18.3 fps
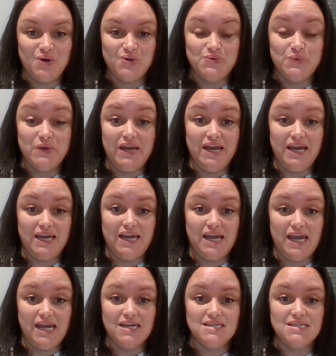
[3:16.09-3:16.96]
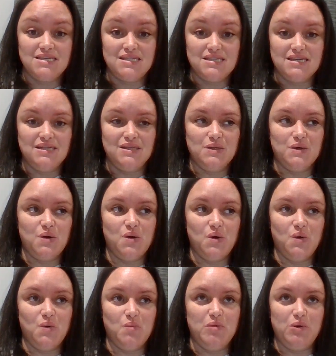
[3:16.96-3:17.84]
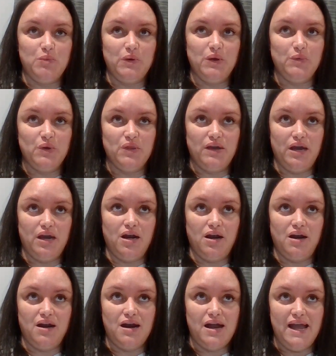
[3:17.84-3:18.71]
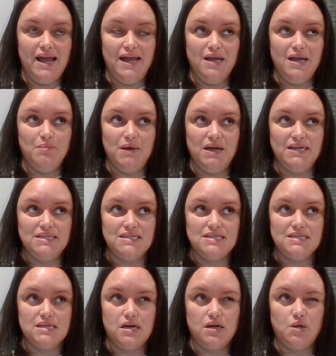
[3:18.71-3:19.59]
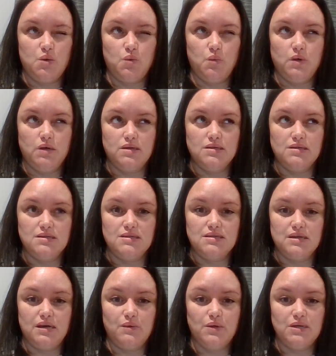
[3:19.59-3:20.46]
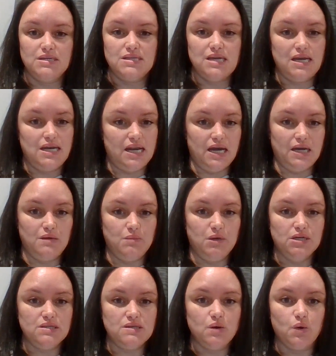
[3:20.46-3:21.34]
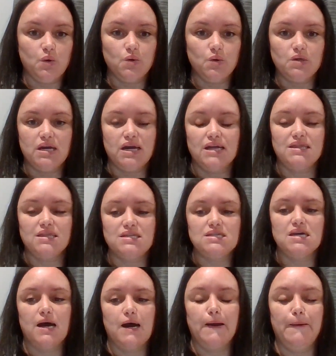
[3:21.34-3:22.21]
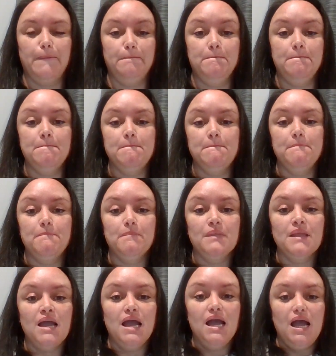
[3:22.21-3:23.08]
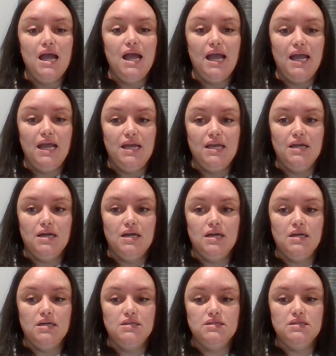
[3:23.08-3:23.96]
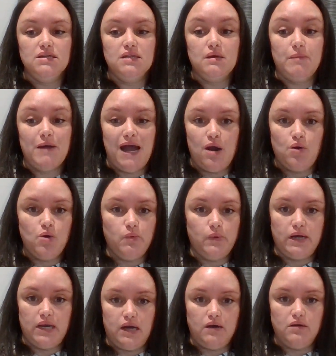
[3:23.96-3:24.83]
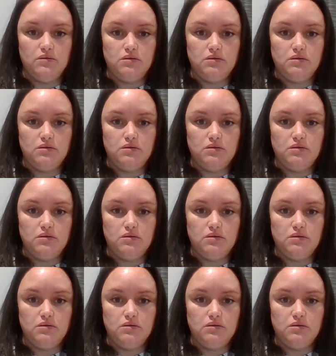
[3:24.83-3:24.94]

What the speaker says: We had guests in the home, and we were there. And my son was, I want to say, 9 months old at the time, and the power went out.